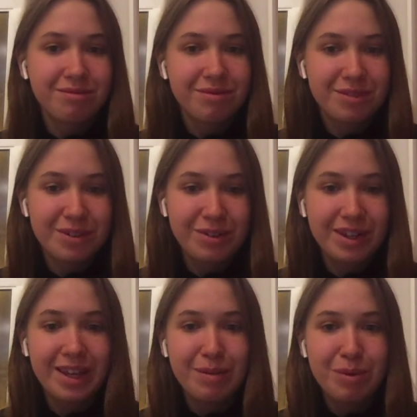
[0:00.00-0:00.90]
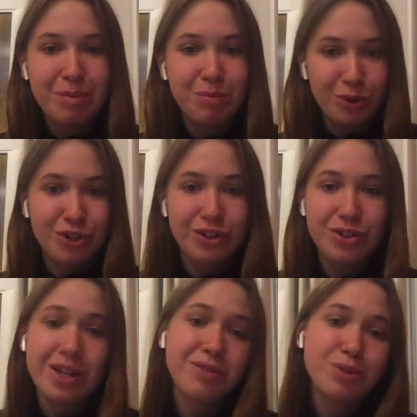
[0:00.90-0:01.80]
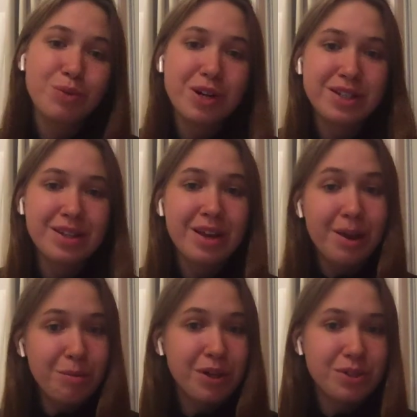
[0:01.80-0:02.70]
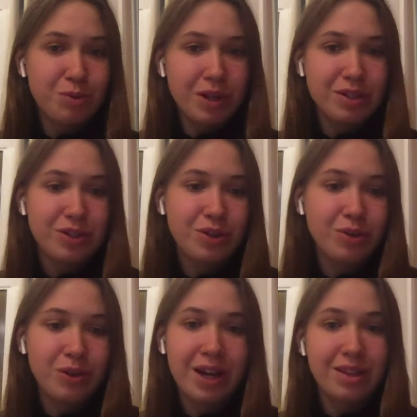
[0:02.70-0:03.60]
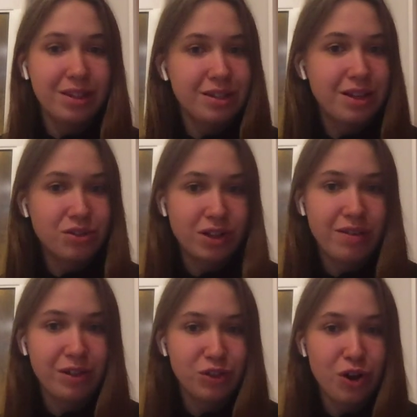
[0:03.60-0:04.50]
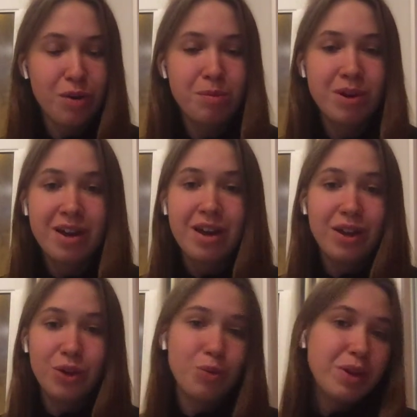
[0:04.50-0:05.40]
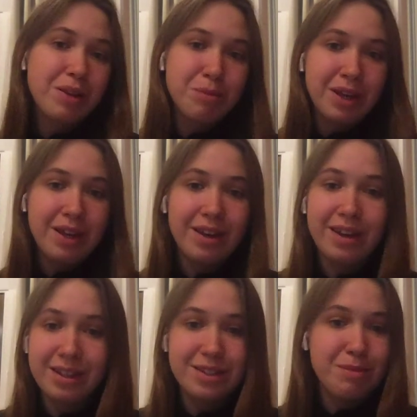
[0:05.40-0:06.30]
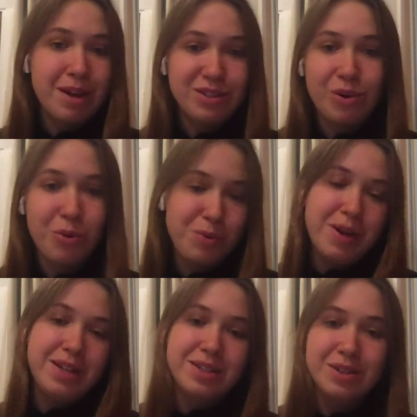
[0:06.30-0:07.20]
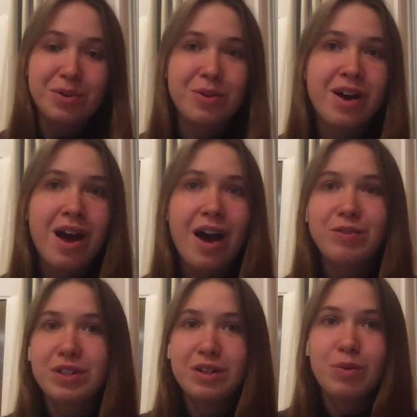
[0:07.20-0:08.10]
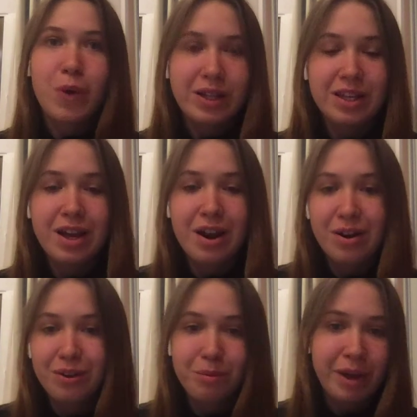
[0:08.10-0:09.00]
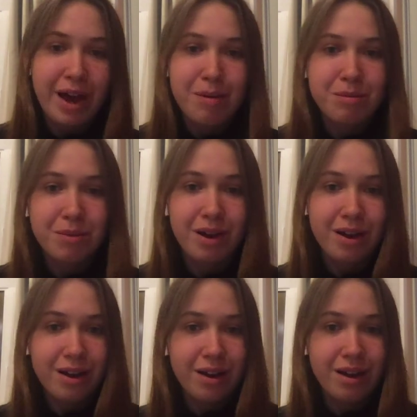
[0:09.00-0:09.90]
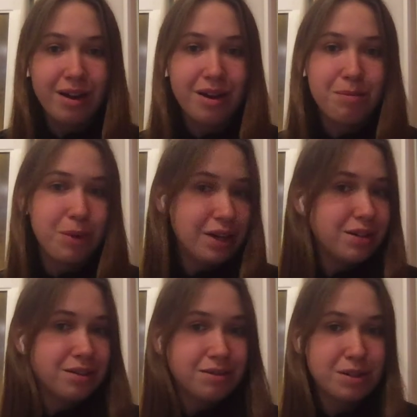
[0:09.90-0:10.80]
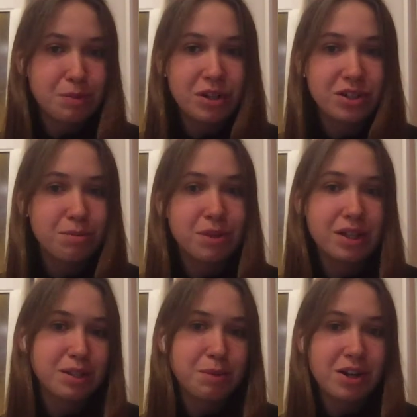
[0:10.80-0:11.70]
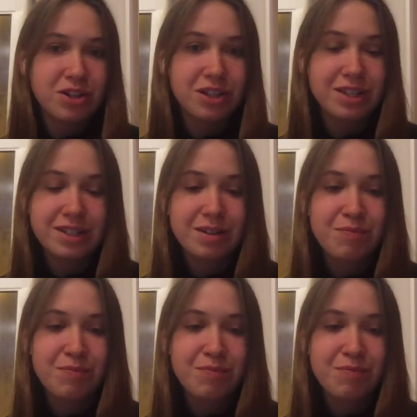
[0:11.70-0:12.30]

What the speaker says: really be pushing yourself towards, because once you get this entry-level job, you will be in demand always. So after 1 year, you'll become a middle specialist.